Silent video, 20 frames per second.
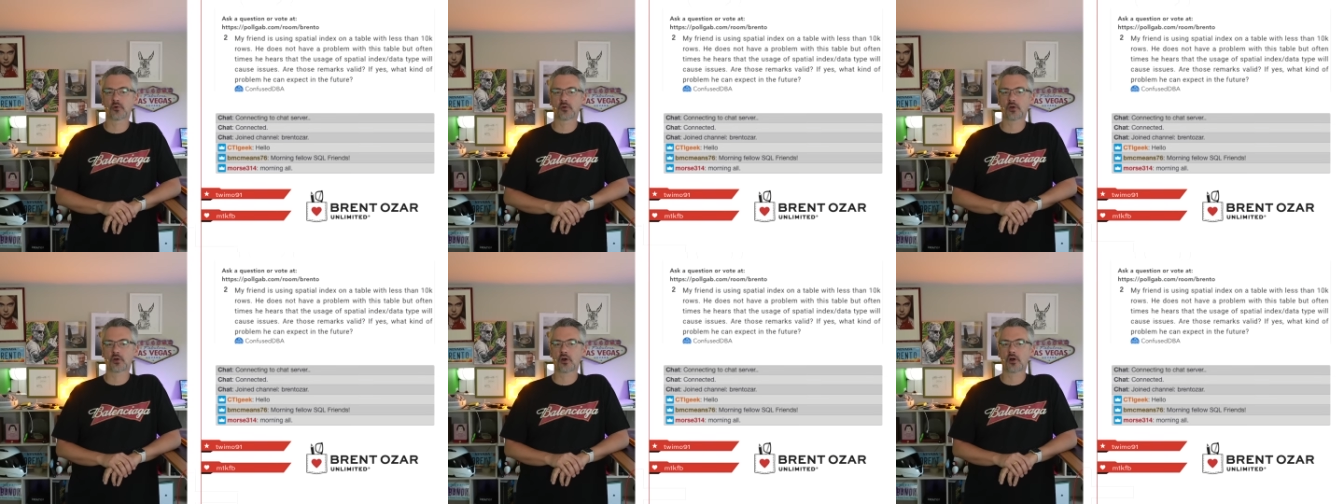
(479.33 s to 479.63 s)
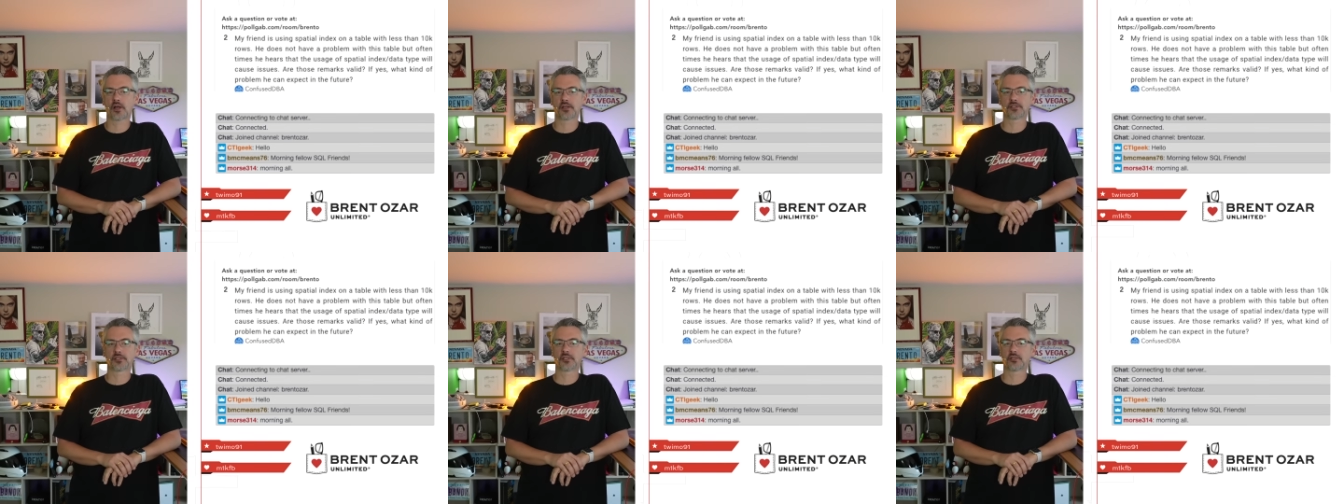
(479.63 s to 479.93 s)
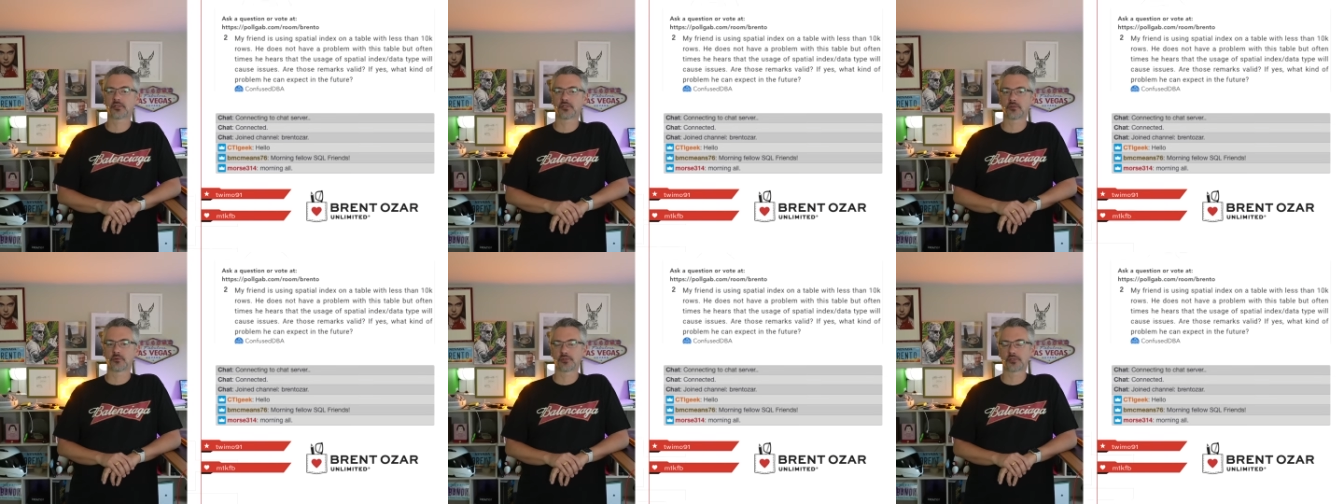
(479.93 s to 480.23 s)
cause
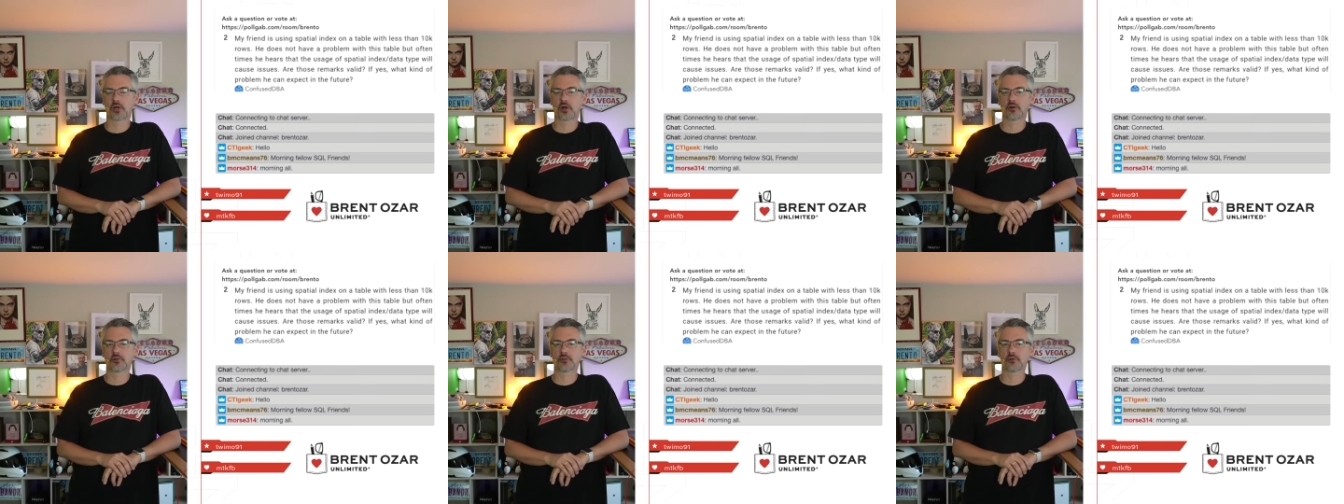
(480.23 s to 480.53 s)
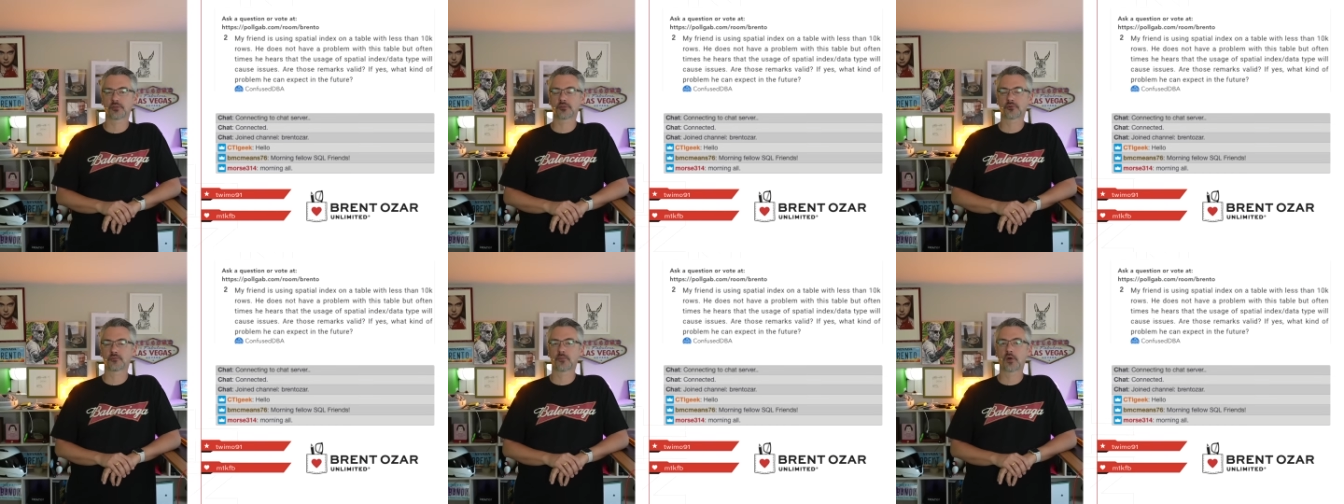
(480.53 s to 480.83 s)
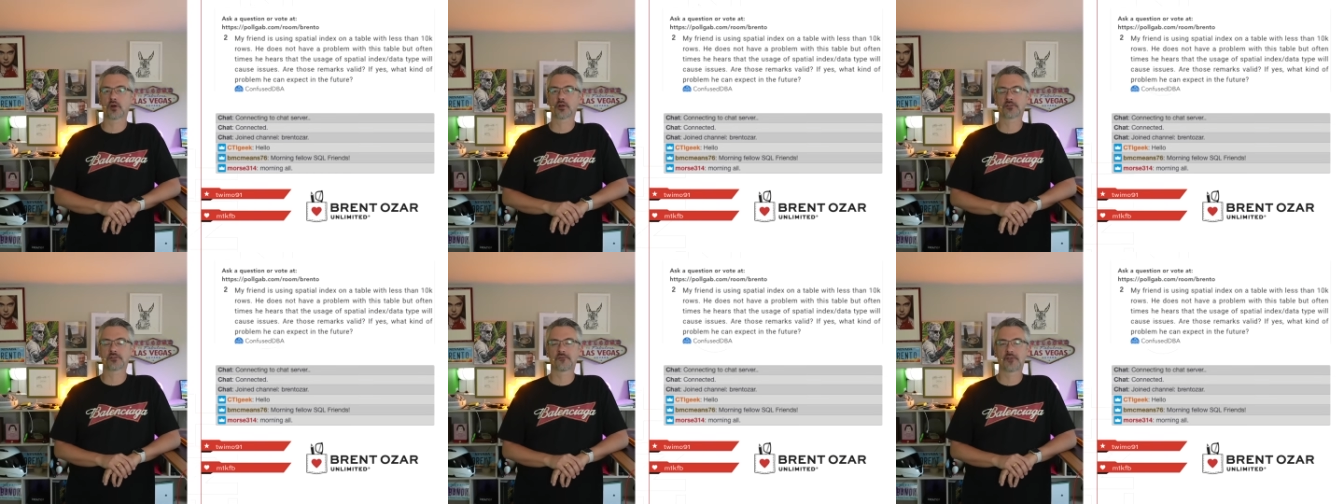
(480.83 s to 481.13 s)
issues. Are those
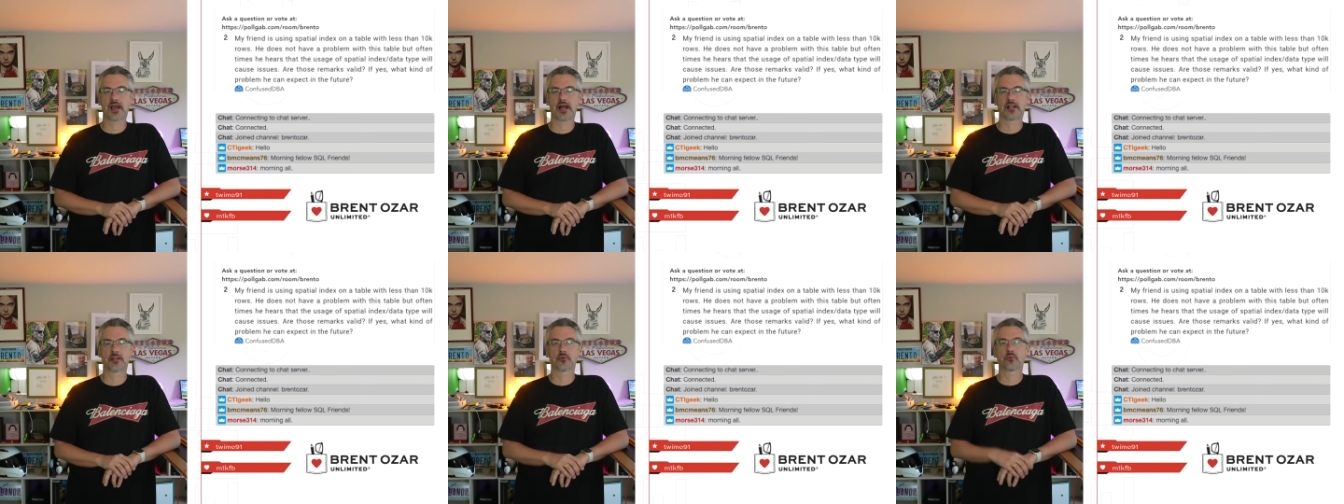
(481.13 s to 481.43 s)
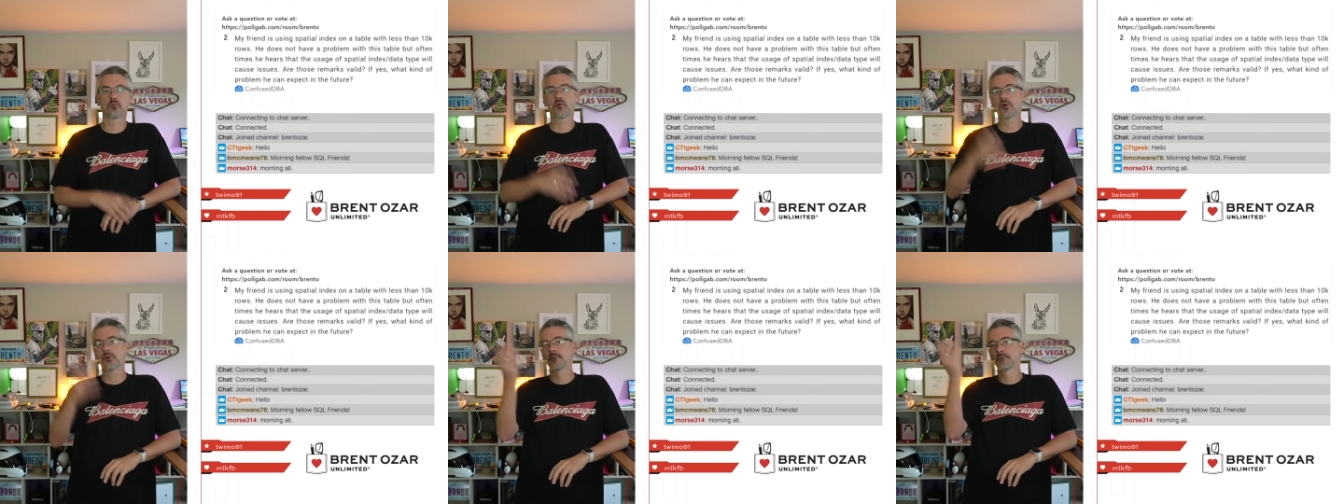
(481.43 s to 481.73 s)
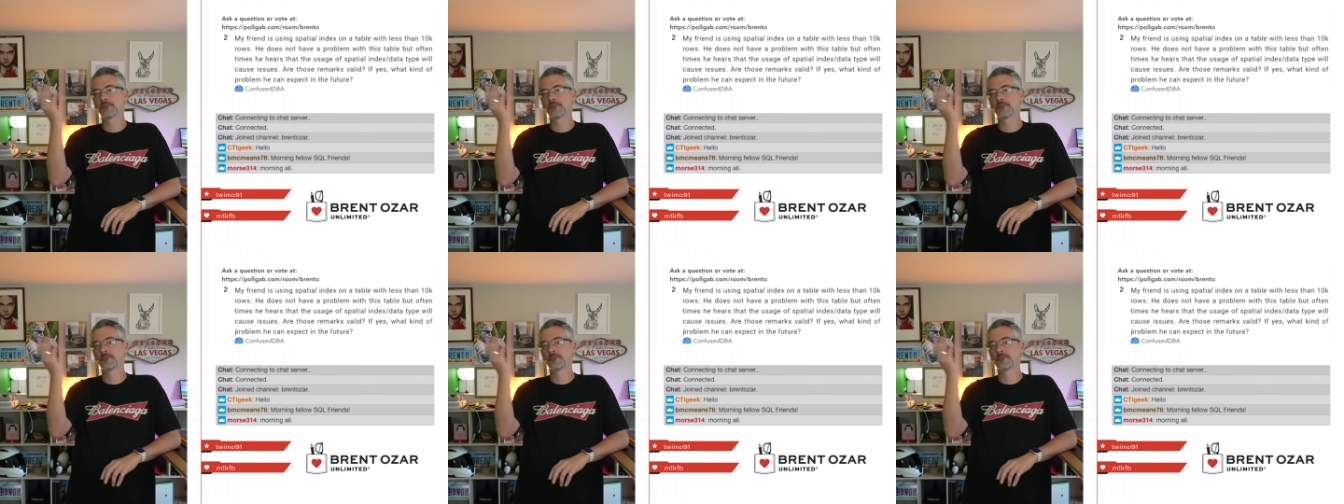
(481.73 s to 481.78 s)
remarks valid? Well,